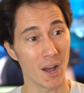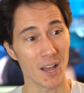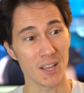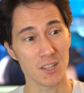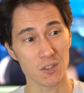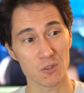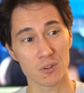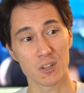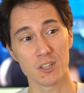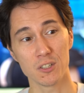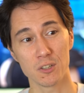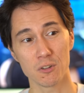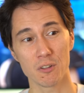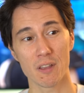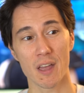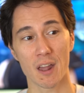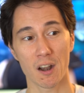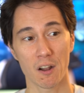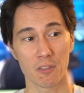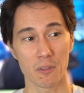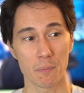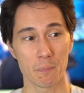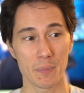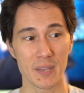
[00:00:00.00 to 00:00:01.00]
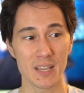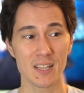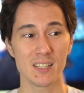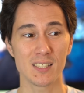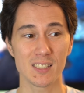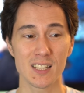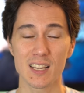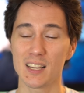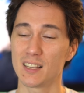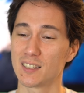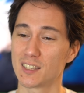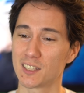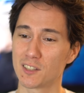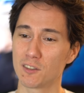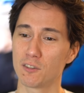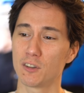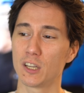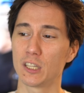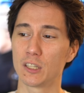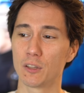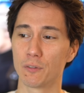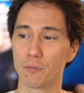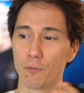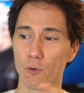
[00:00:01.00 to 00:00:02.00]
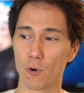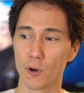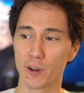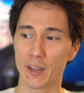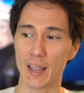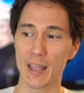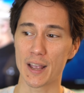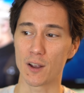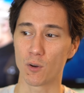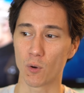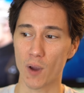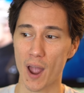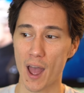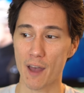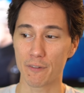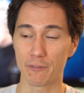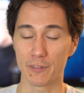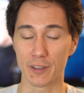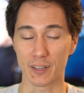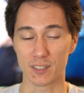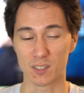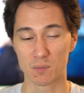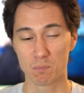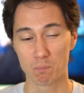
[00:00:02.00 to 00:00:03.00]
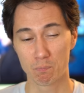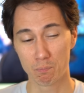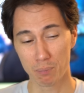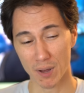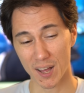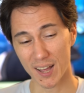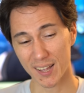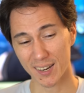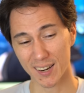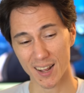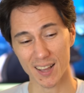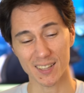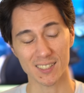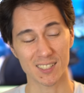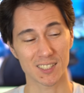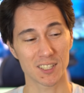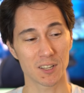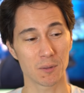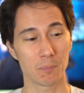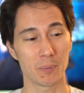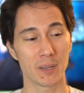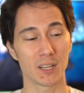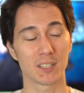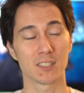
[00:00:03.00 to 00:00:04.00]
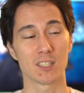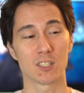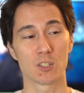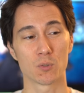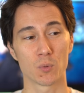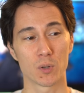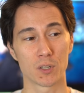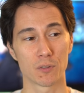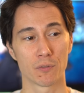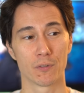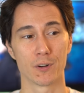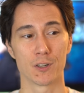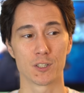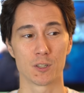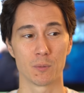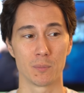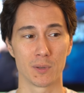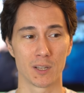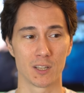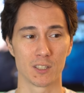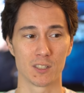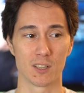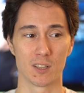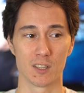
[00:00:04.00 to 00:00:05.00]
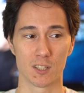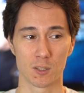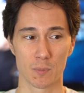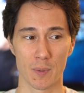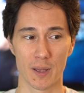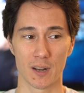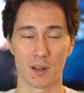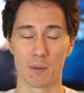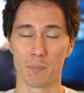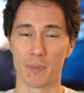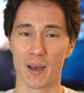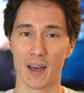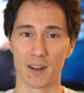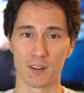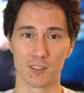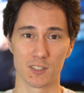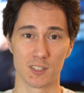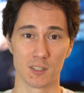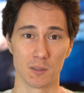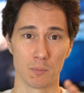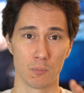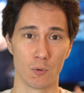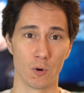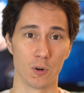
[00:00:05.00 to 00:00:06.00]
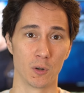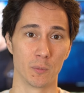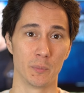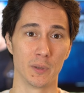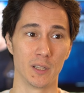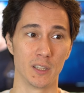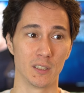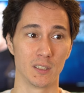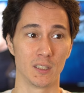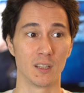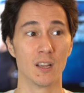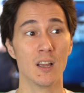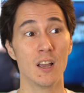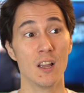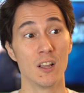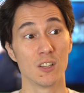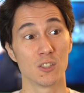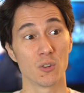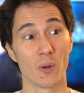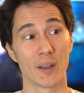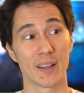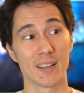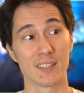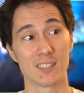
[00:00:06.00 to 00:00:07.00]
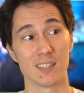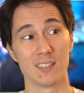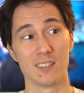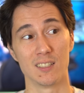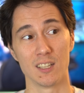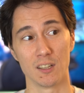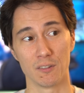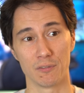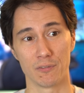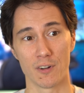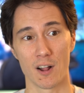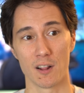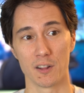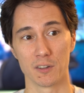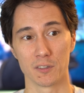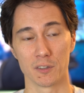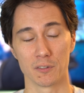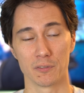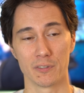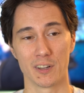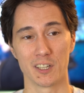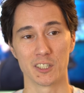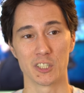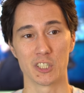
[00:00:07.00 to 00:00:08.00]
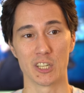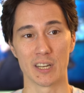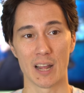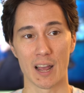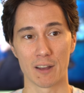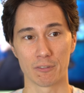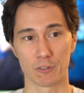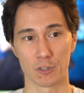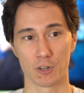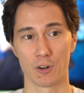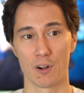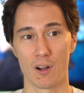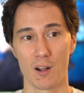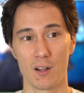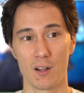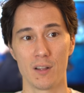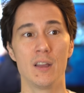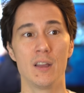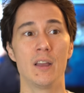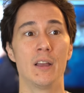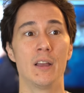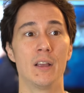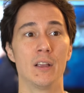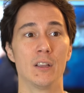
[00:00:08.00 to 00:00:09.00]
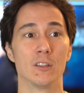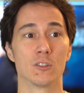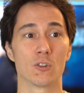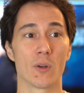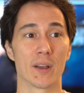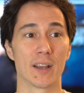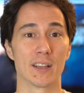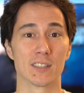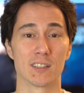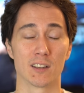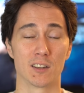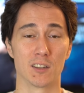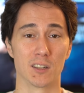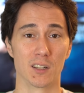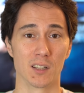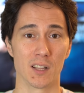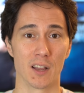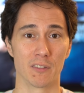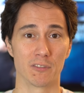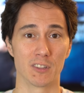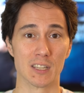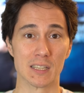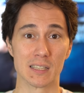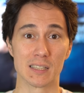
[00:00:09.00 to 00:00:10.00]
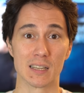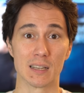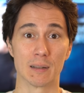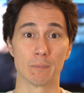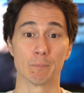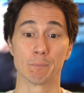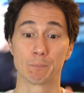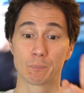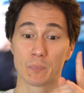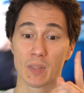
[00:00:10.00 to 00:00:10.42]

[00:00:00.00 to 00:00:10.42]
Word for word: but you can do that on the P C and still get the four K graphics, but I still picked the Switch version because of the sped up battles and the portability, so I guess it did fall under function after all, so I guess I could have left this in.